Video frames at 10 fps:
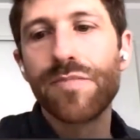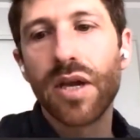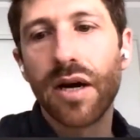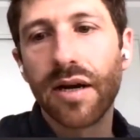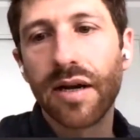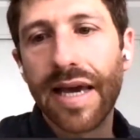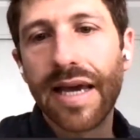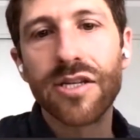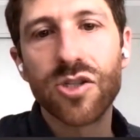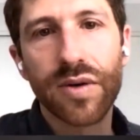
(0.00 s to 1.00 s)
uh, get
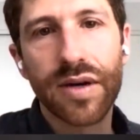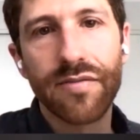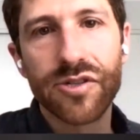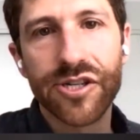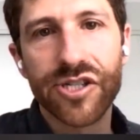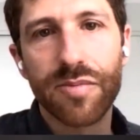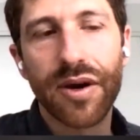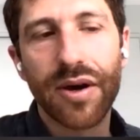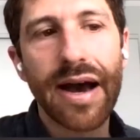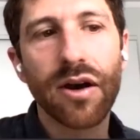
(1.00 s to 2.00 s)
into a conversation about
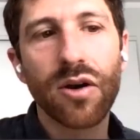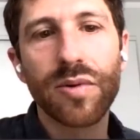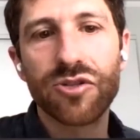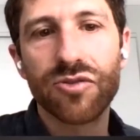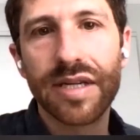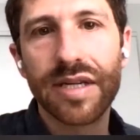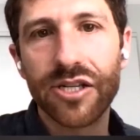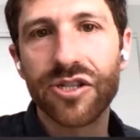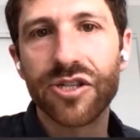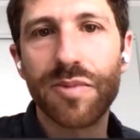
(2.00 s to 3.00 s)
how do we treat
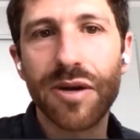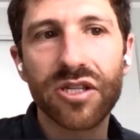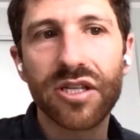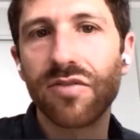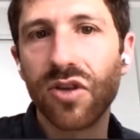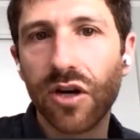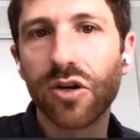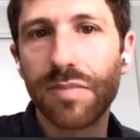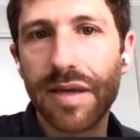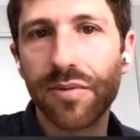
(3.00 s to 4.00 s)
attention, especially of younger
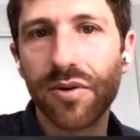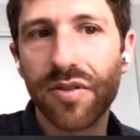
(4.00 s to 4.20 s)
people,